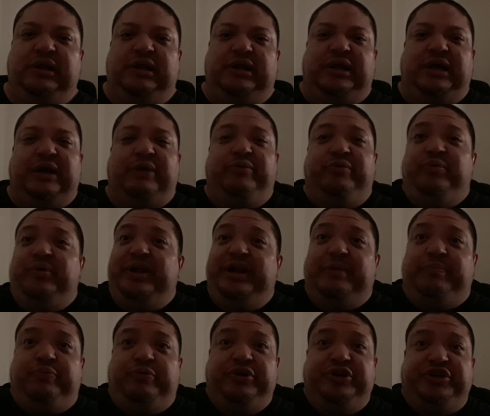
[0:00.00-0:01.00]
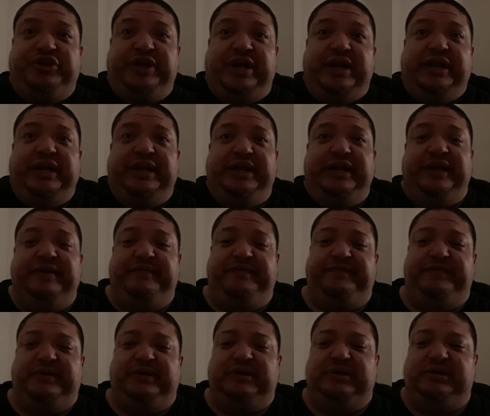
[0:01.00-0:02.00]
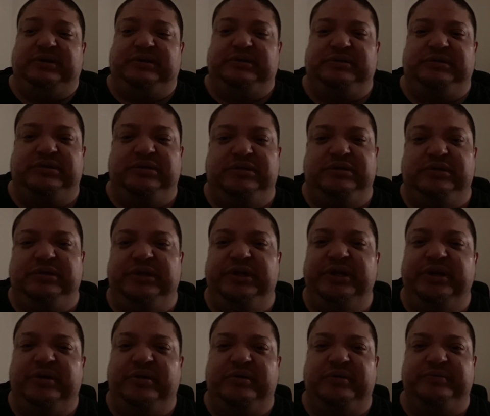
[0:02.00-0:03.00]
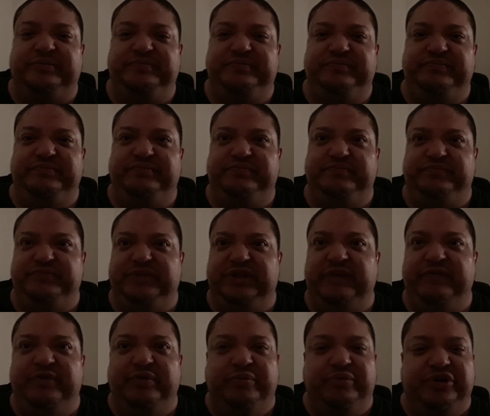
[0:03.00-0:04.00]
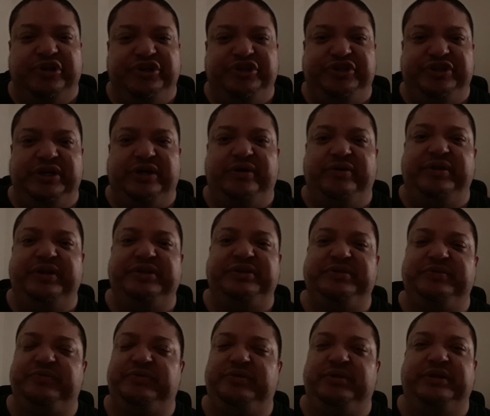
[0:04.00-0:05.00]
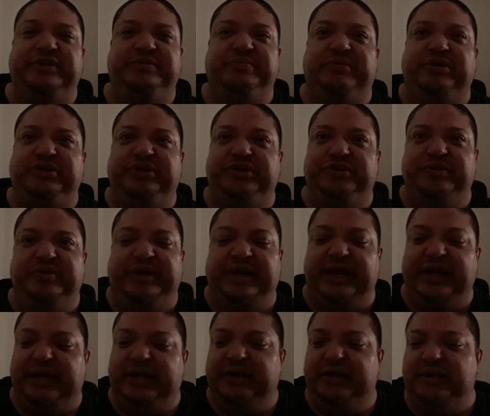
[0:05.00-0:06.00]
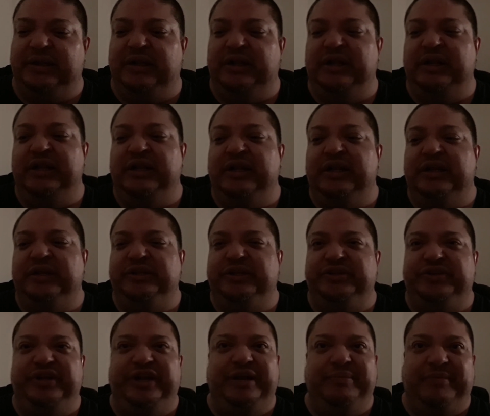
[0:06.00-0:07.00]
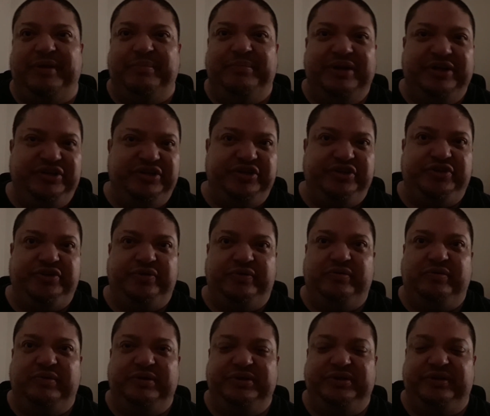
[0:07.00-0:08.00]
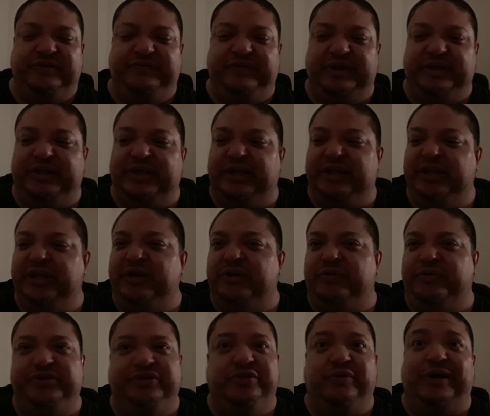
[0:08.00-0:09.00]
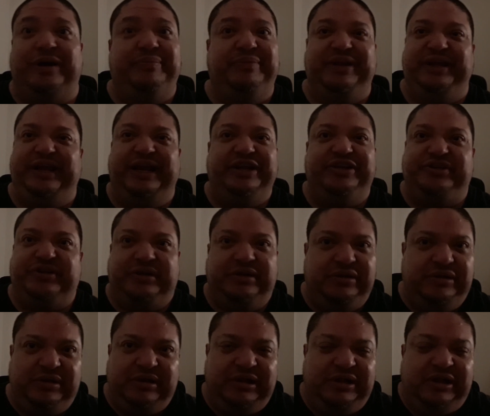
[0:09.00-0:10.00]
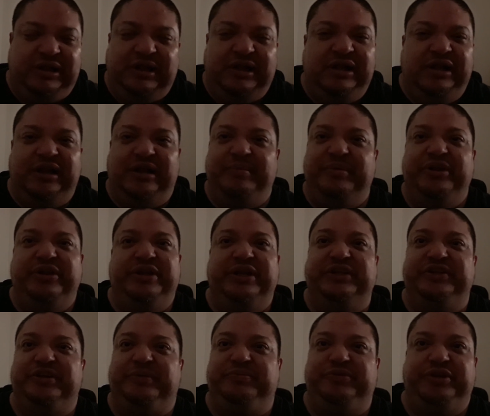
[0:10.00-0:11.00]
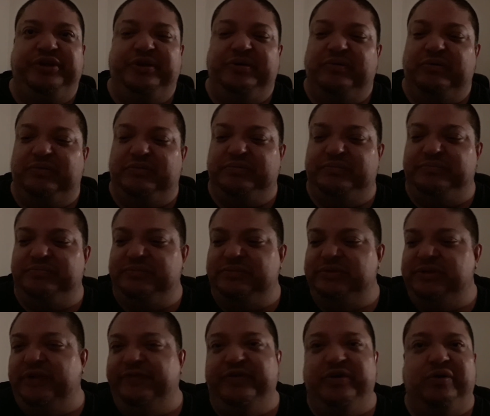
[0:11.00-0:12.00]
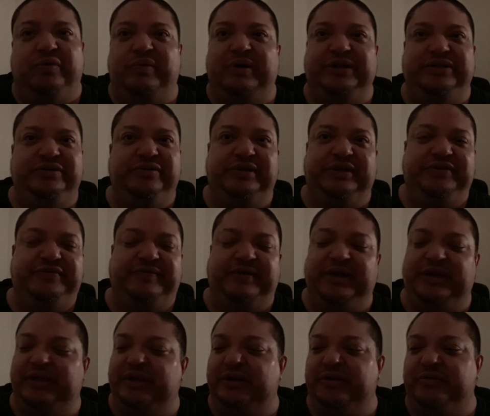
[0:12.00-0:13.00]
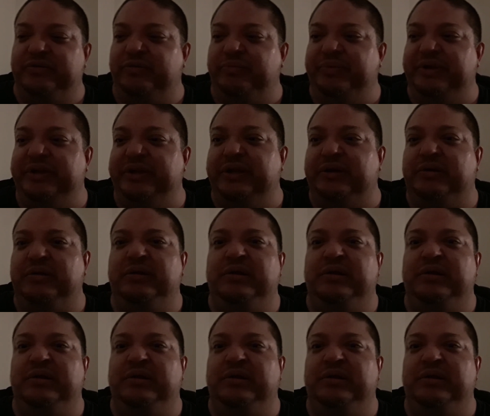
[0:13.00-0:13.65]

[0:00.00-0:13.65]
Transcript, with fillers: I would really appreciate it if, uh, you know, if you would share this with as much as you can just to get my message through and stuff like that. You know, there's no obligation. I mean, it's up to you if you don't want to, that's fine. You know, no big deal.